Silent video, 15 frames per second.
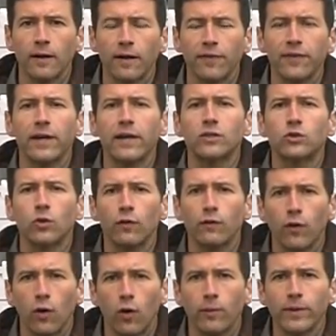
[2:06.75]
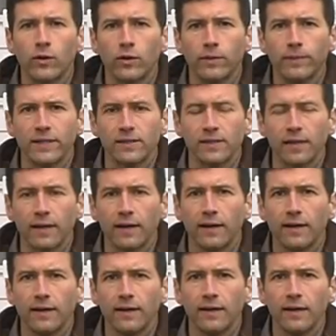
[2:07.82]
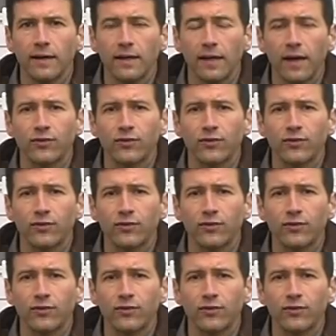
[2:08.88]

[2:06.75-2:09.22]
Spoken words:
And then I drove home here to Mystic, and